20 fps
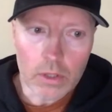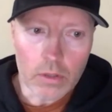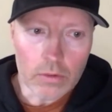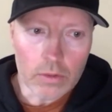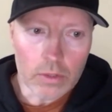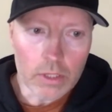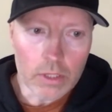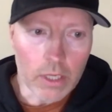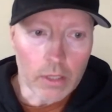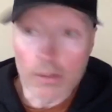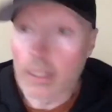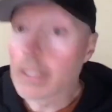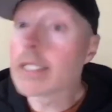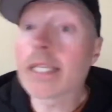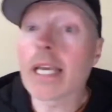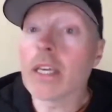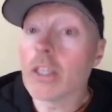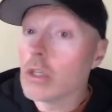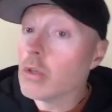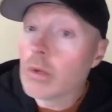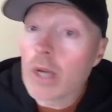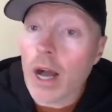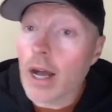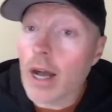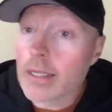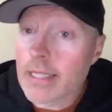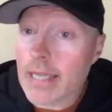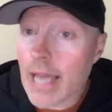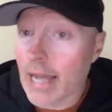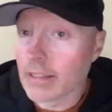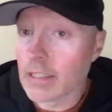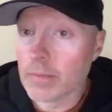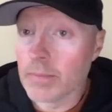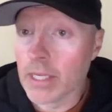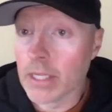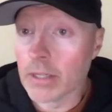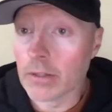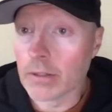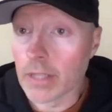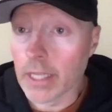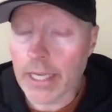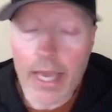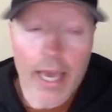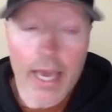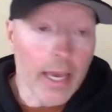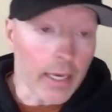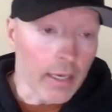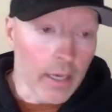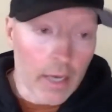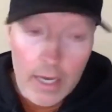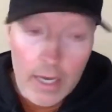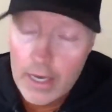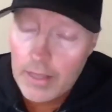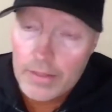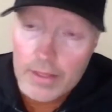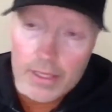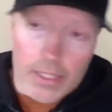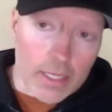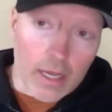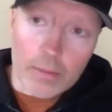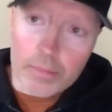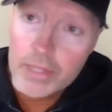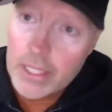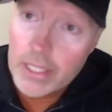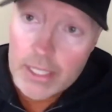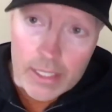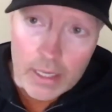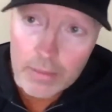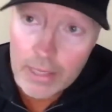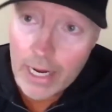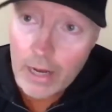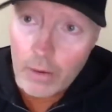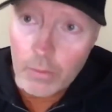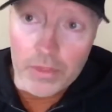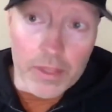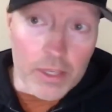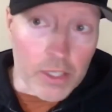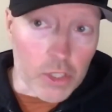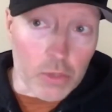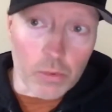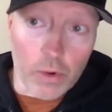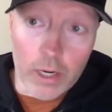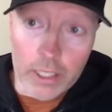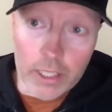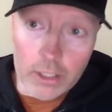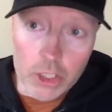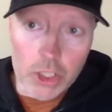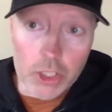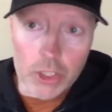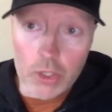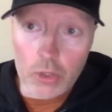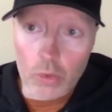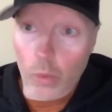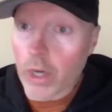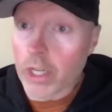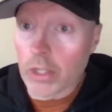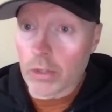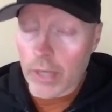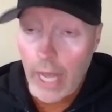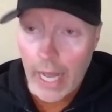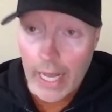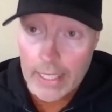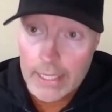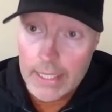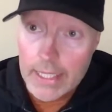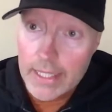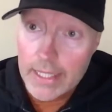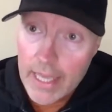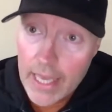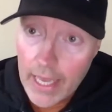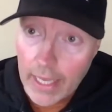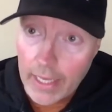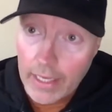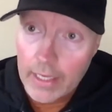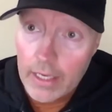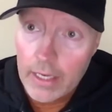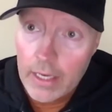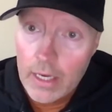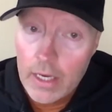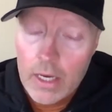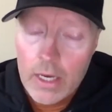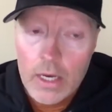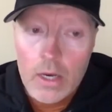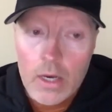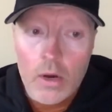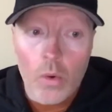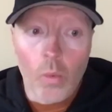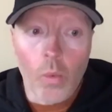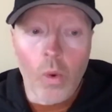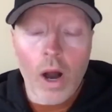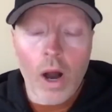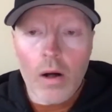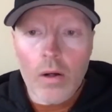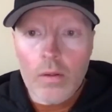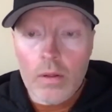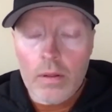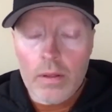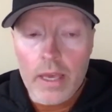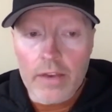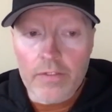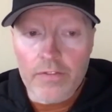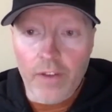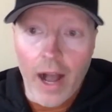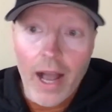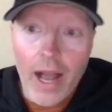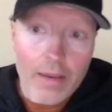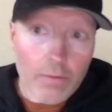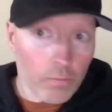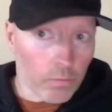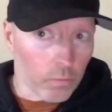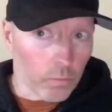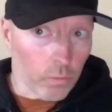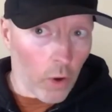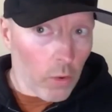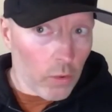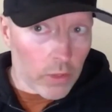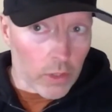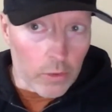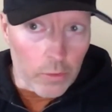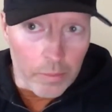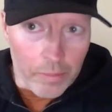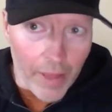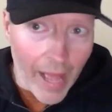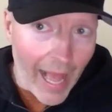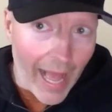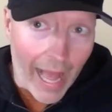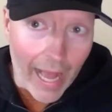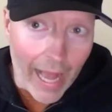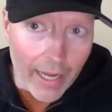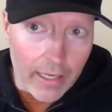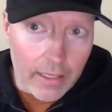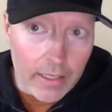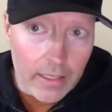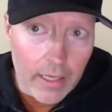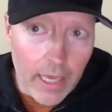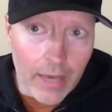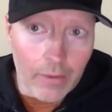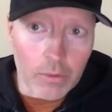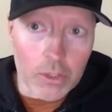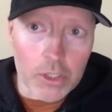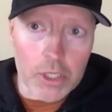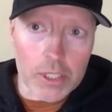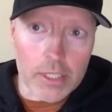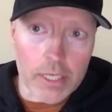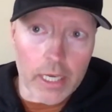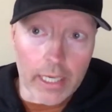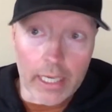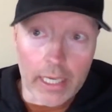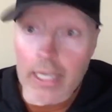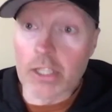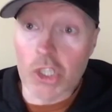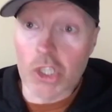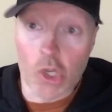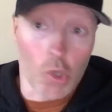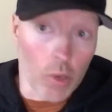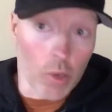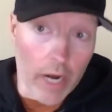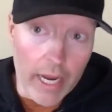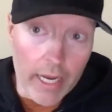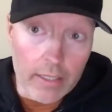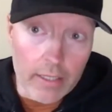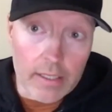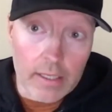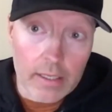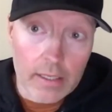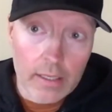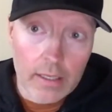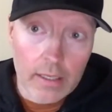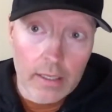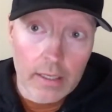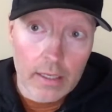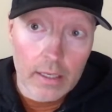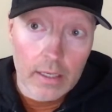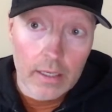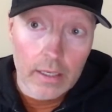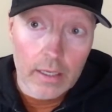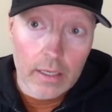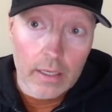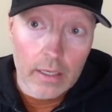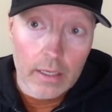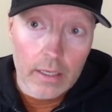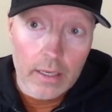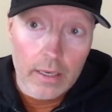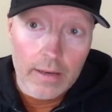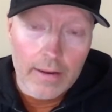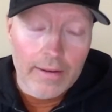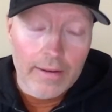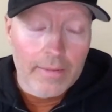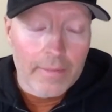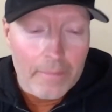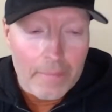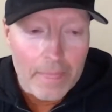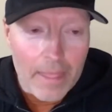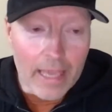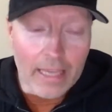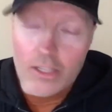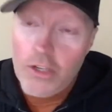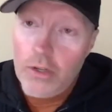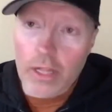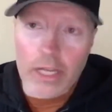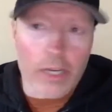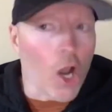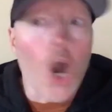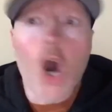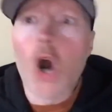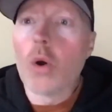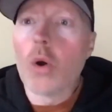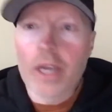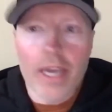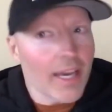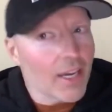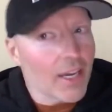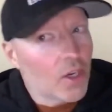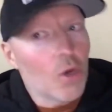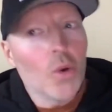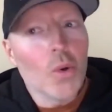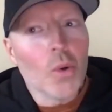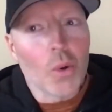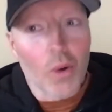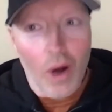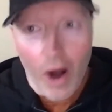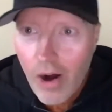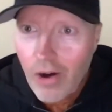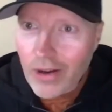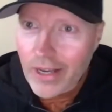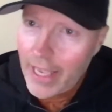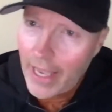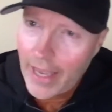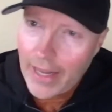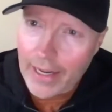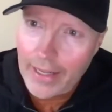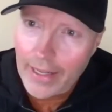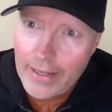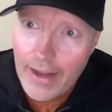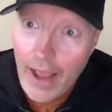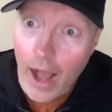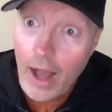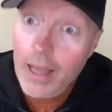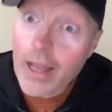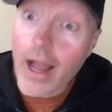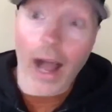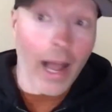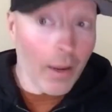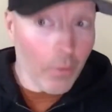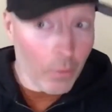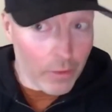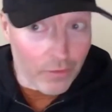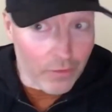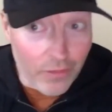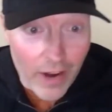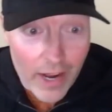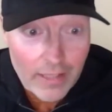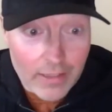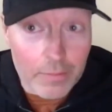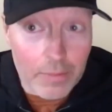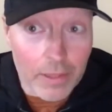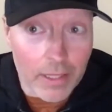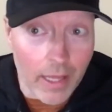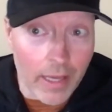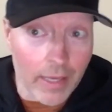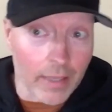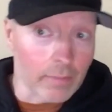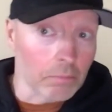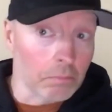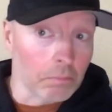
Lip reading: you know, let's say you contacted me and you're like, hey, this company's coming out with this running shoe. What do you guys think? Well, if I wrote you back and was just like, it's great. And you're like, okay, cool, I'll get it. I would frankly be like,